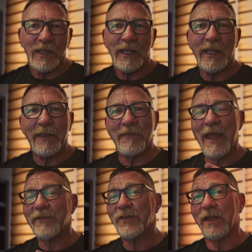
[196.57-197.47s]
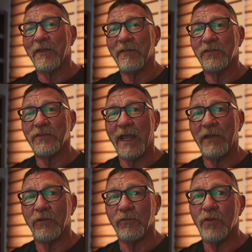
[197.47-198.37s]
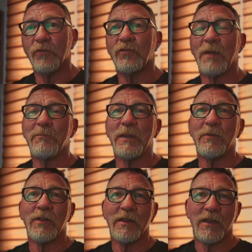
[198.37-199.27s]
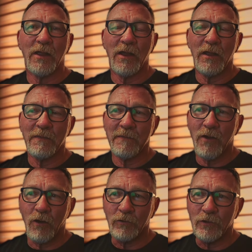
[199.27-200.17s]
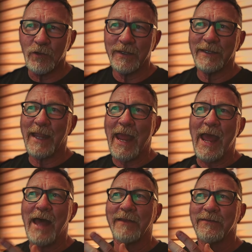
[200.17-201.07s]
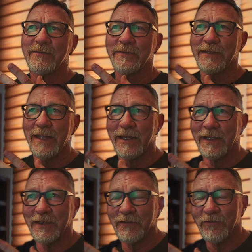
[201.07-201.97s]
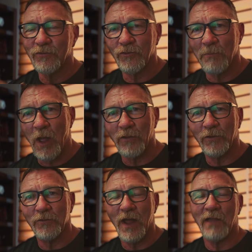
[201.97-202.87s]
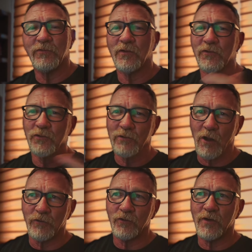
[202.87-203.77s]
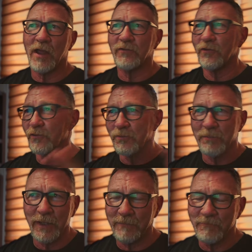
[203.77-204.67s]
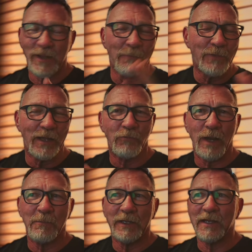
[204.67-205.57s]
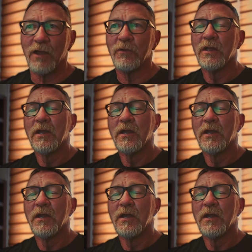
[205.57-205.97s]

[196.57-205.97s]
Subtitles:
And that's kind of the standard. Though some people are looking at getting smaller nozzles, larger nozzles, but I'm kind of rambling now.